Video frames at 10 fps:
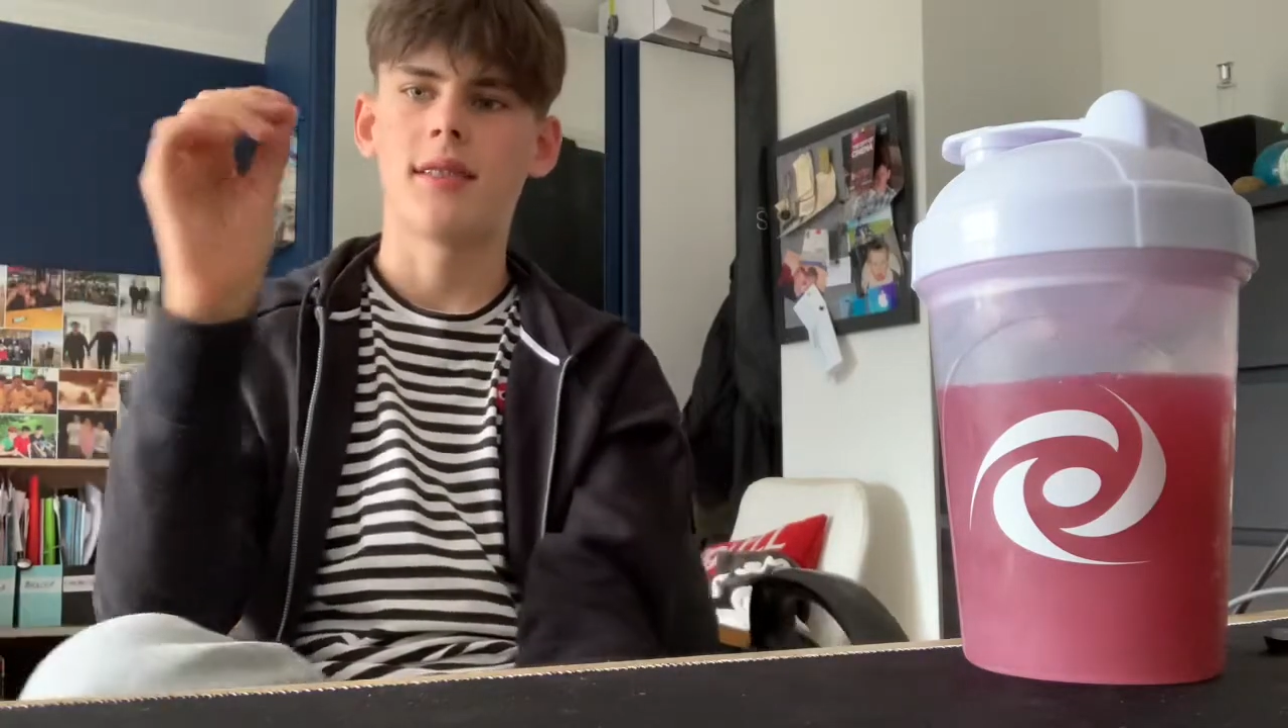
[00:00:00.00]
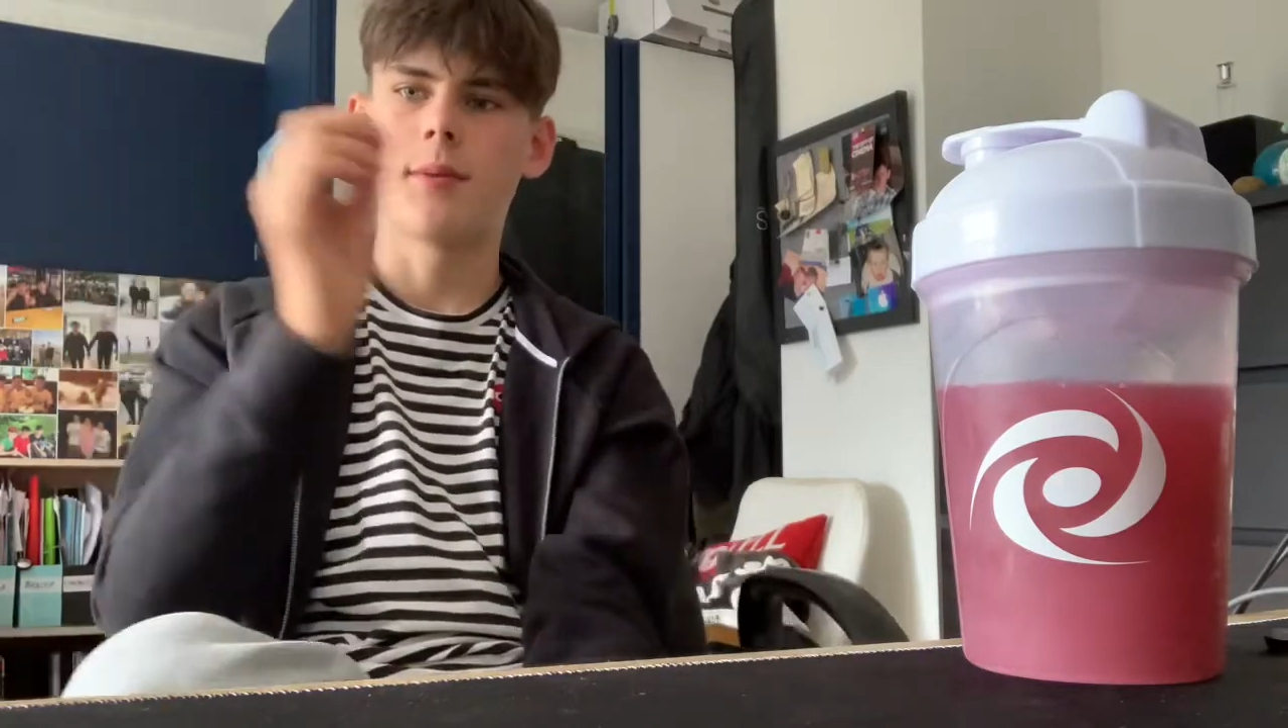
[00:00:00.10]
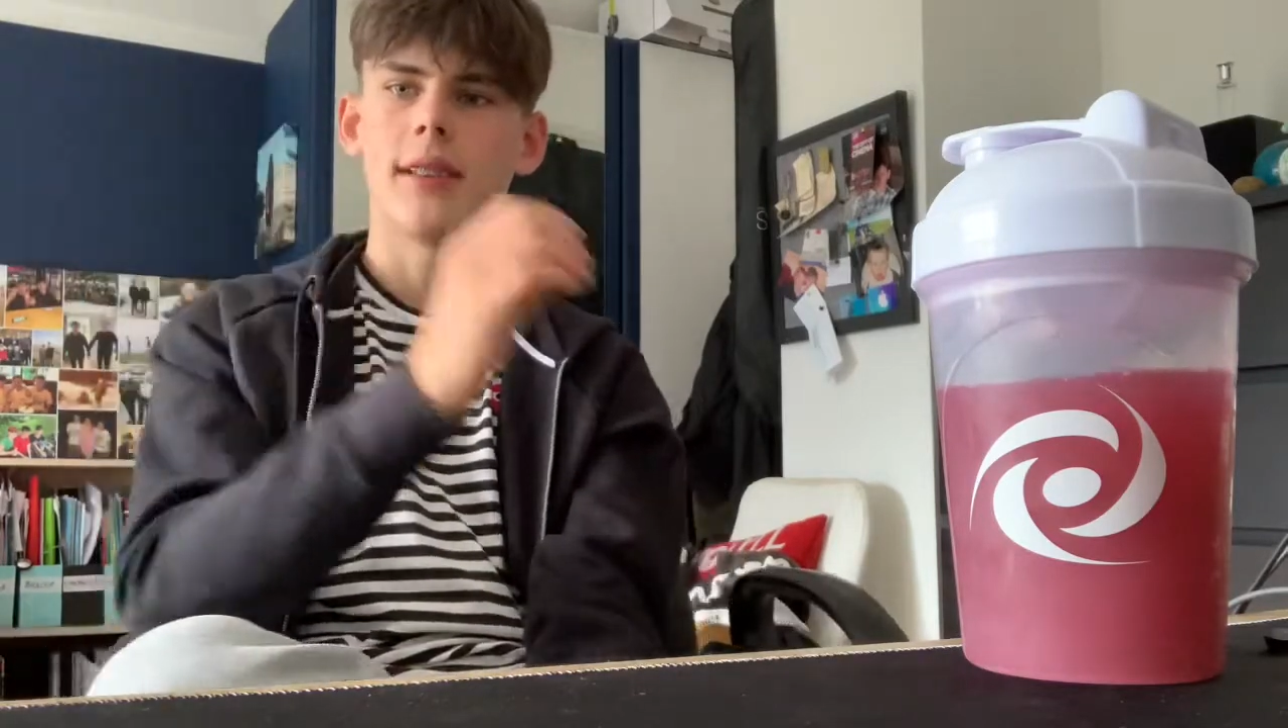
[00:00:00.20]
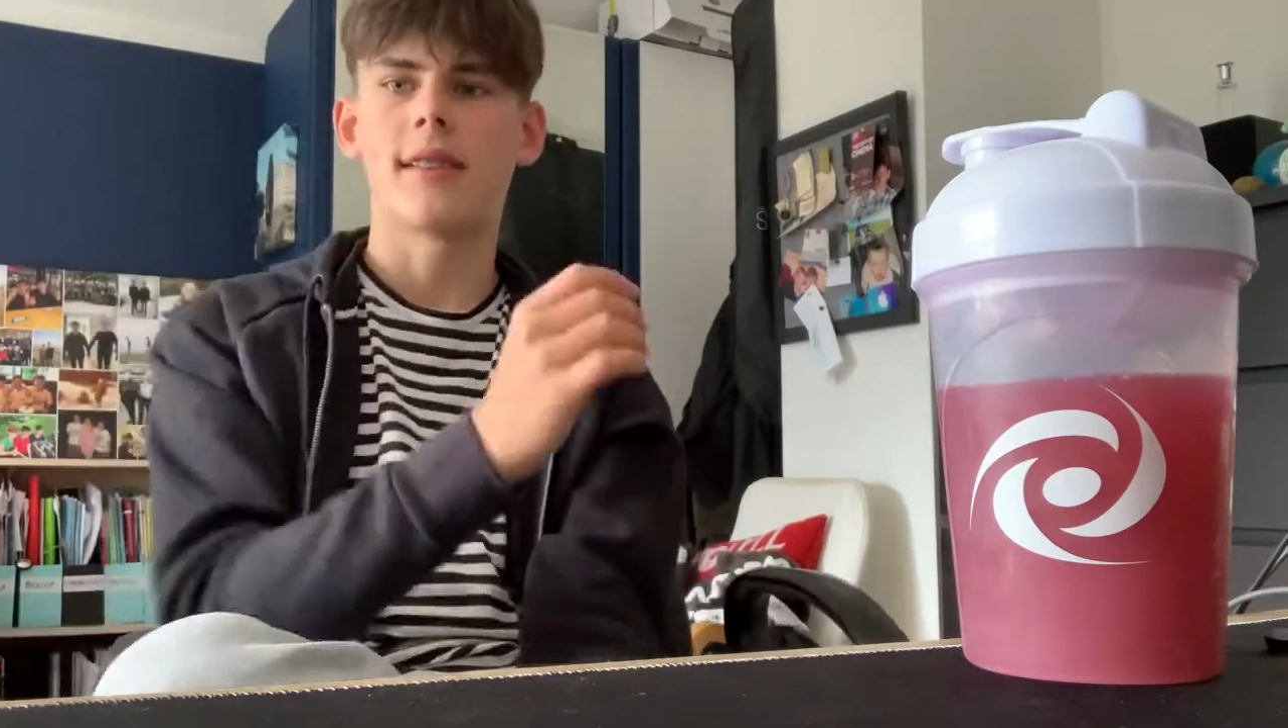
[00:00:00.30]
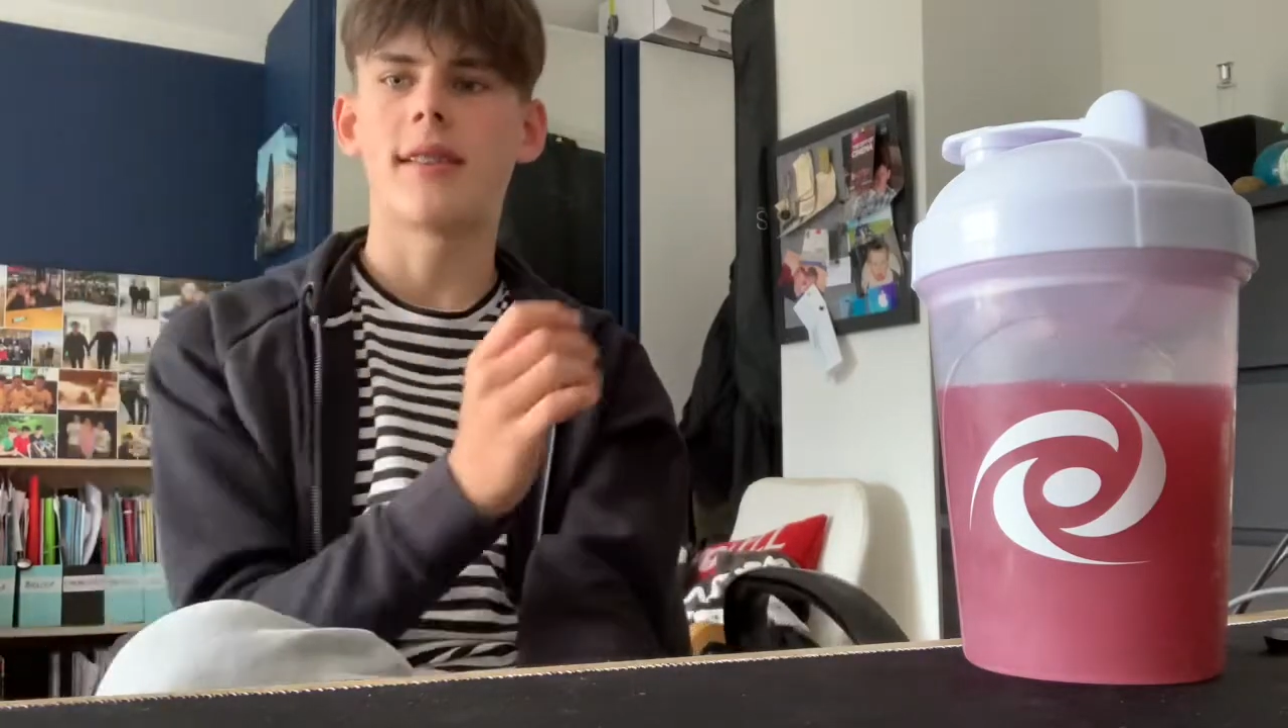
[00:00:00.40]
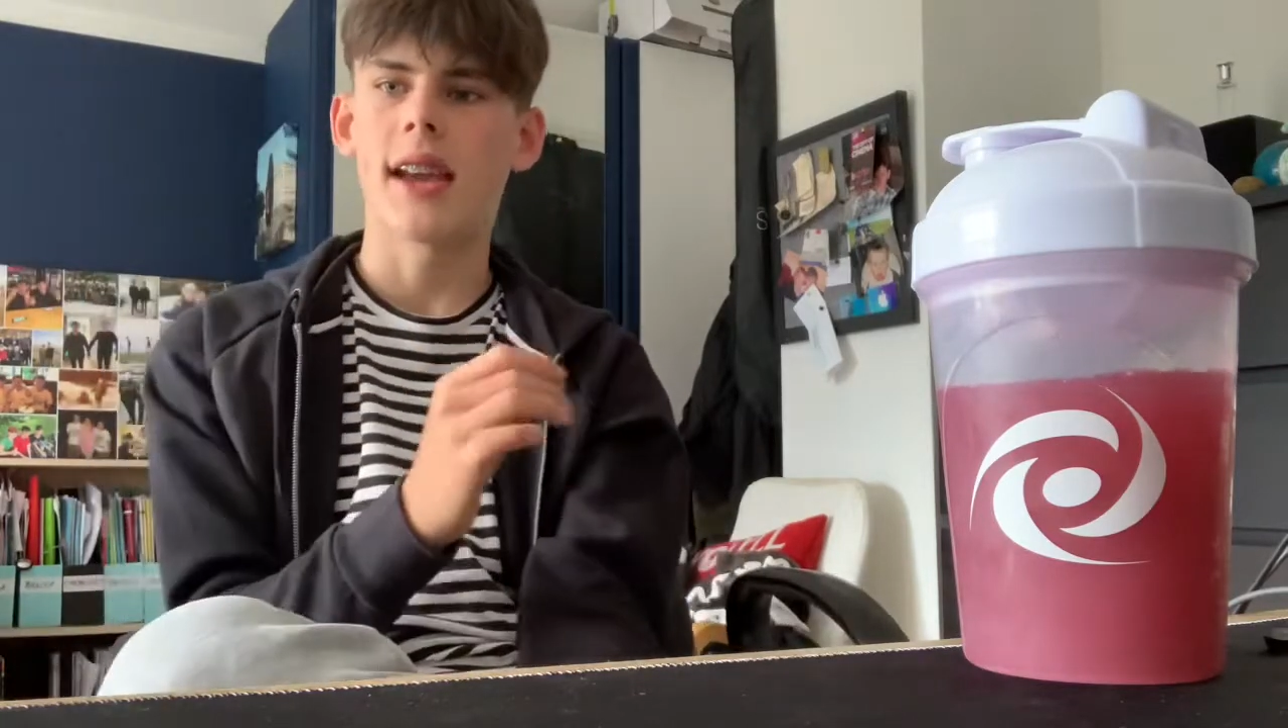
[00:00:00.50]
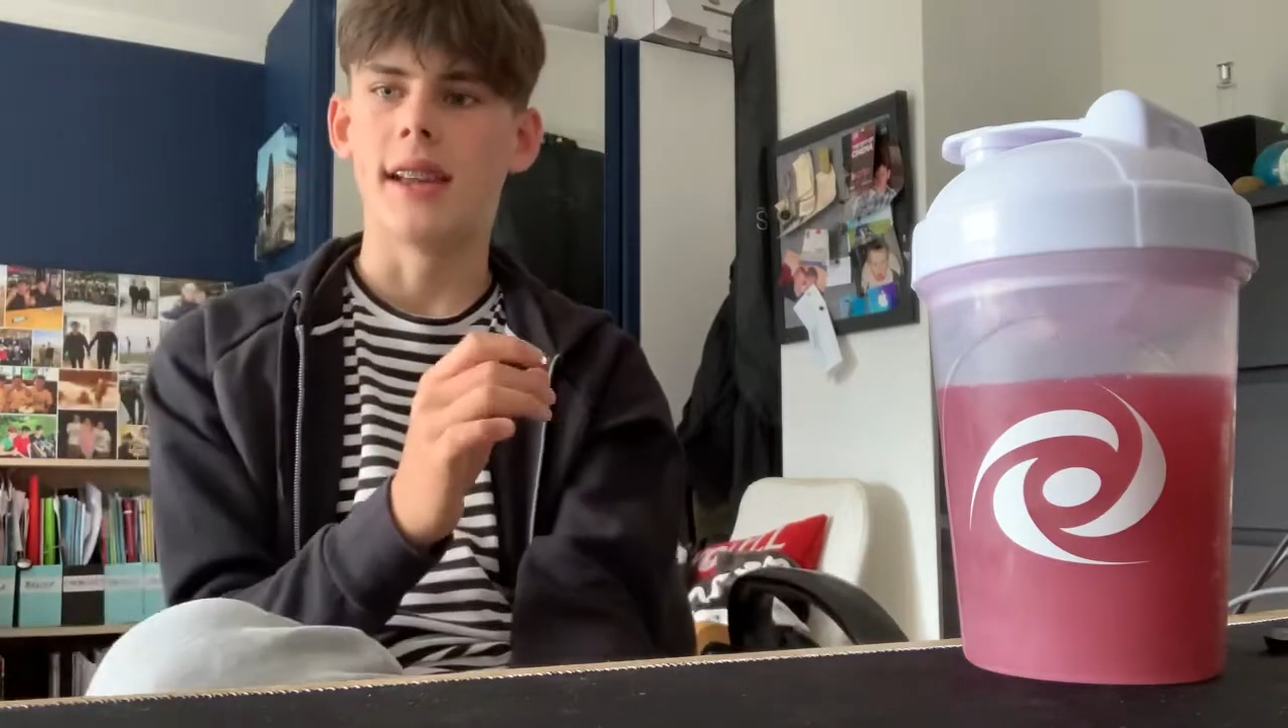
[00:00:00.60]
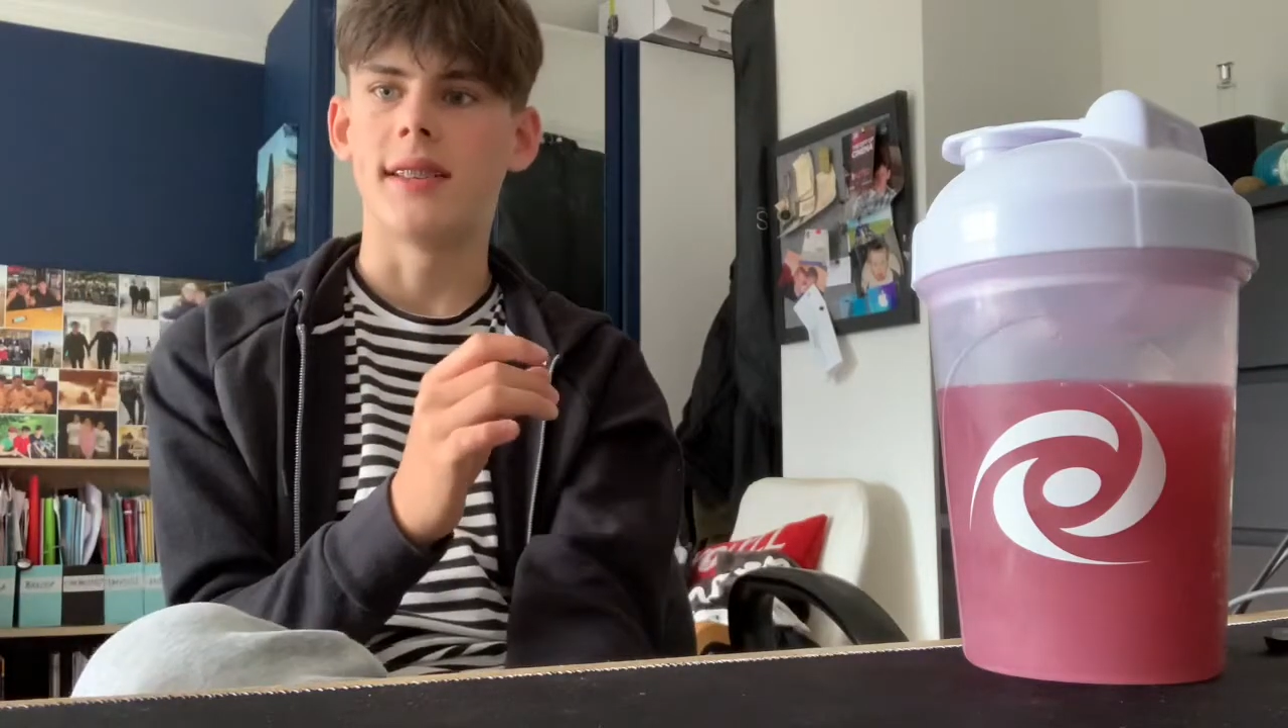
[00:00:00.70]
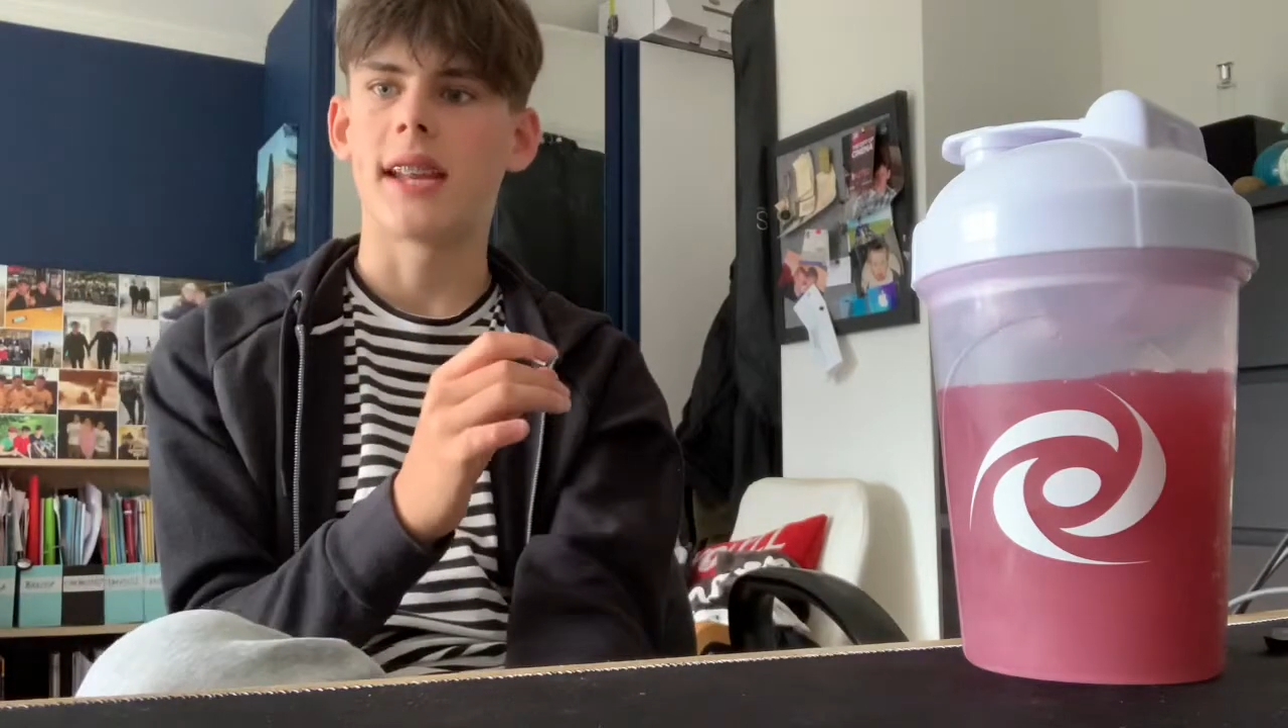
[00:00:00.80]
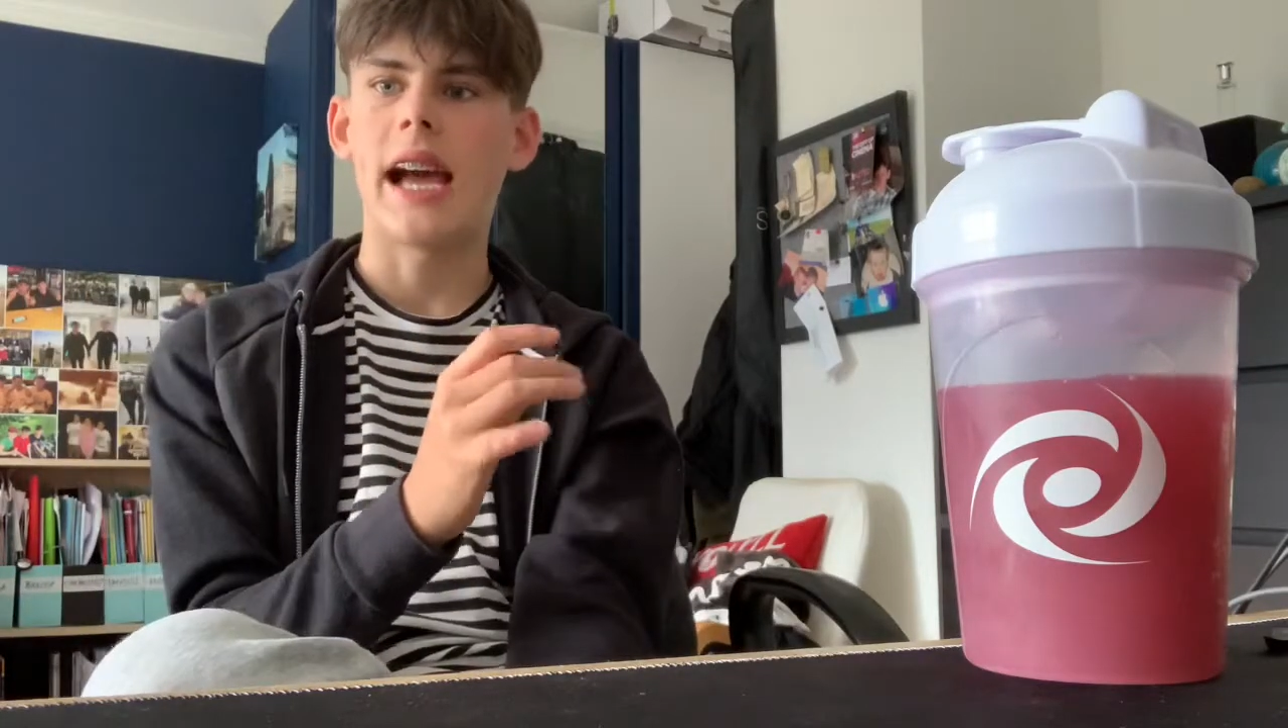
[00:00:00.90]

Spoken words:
sweets that taste